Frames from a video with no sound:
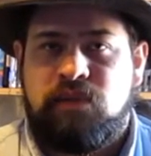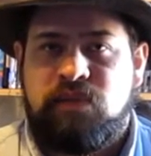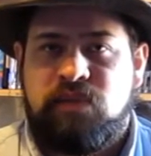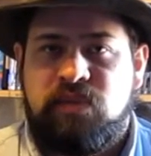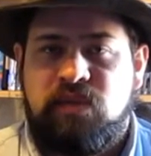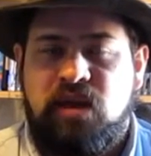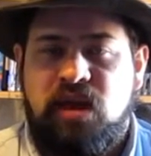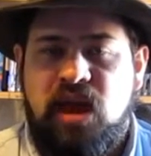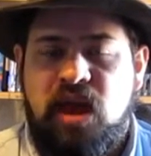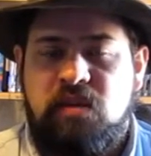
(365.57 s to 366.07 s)

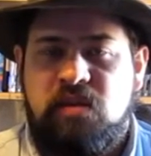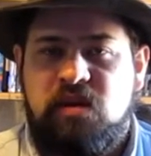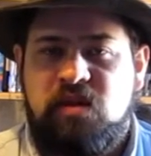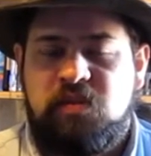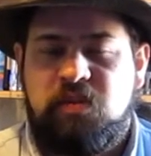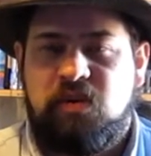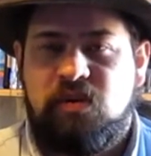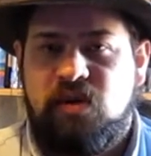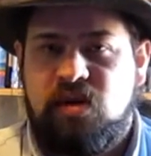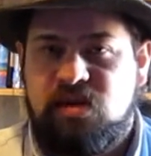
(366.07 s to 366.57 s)
The game gets
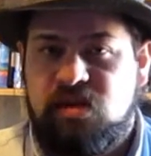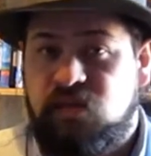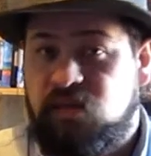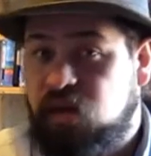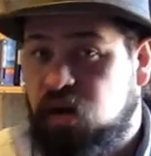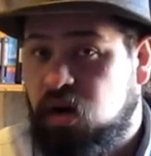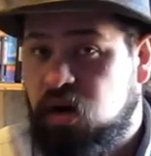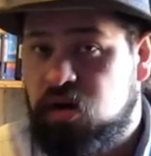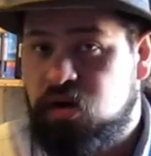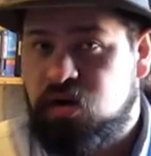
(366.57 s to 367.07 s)
progressively
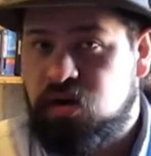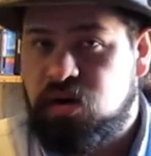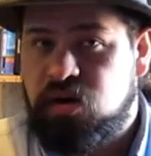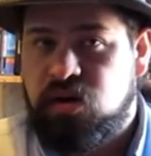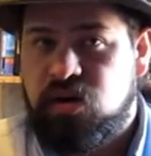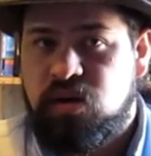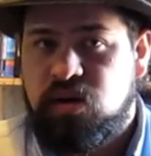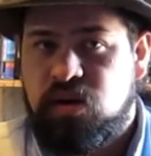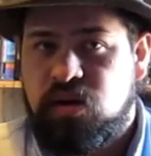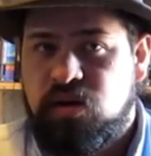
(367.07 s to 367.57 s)
harder.
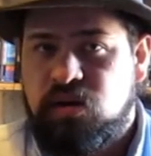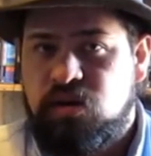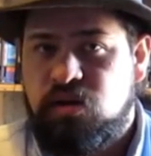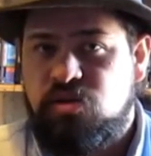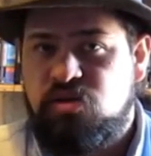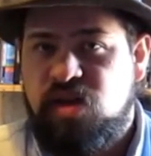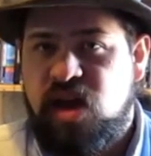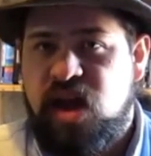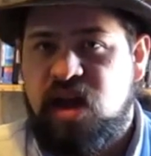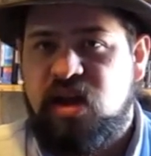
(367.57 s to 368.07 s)
The
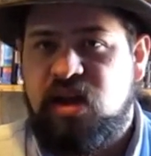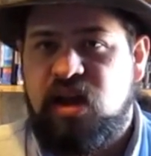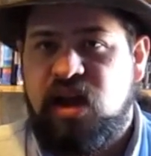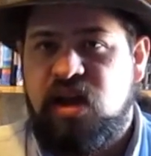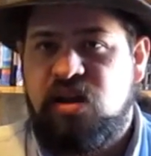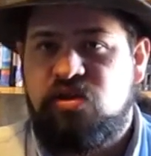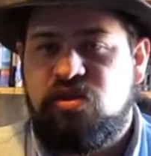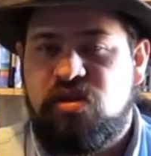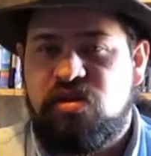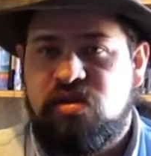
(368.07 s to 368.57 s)
jagged
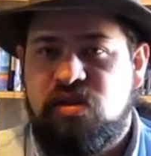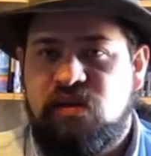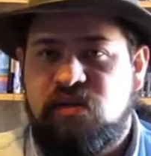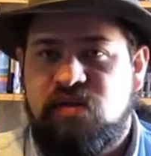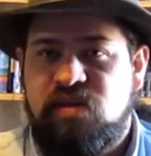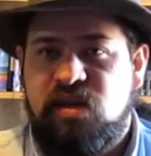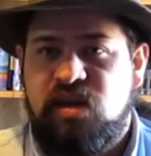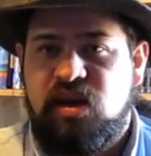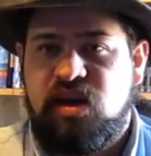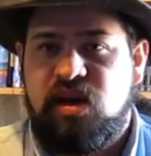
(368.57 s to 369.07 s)
edges of
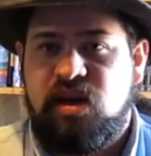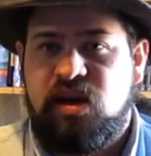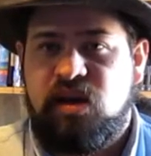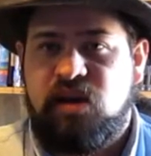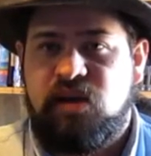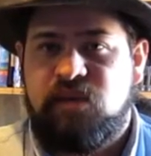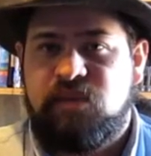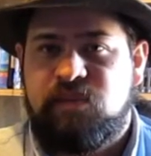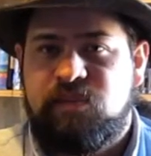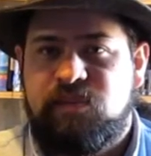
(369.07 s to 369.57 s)
the
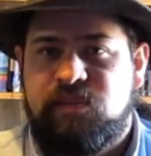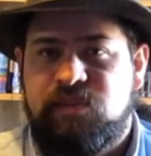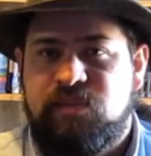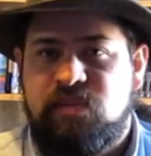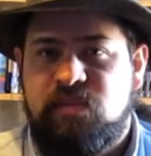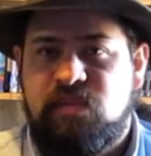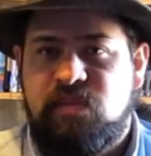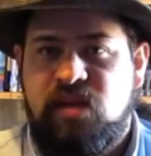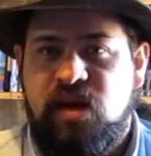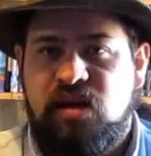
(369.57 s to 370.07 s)

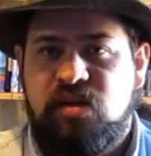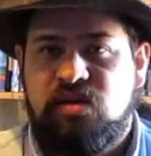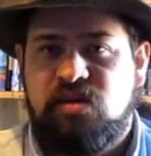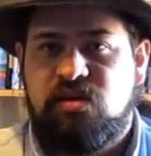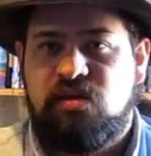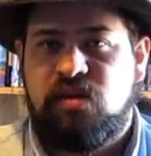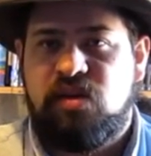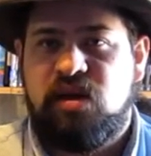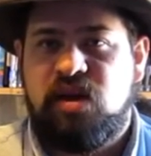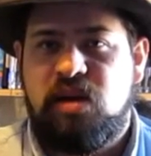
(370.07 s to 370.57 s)
side of the
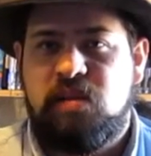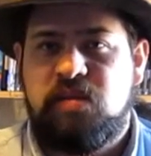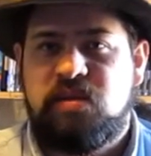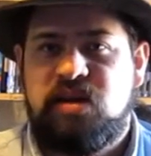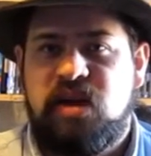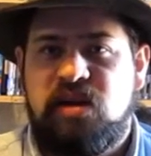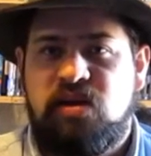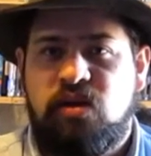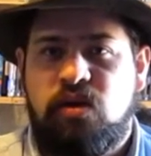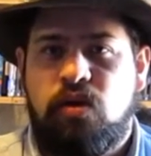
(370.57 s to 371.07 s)
screen
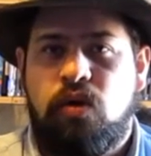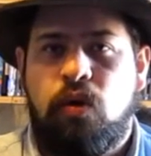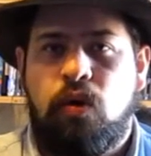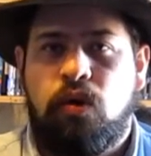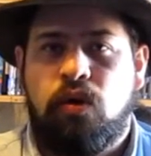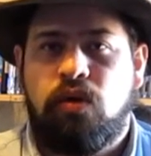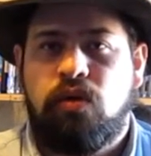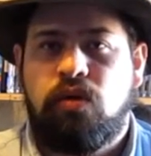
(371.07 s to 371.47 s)
imitate the coral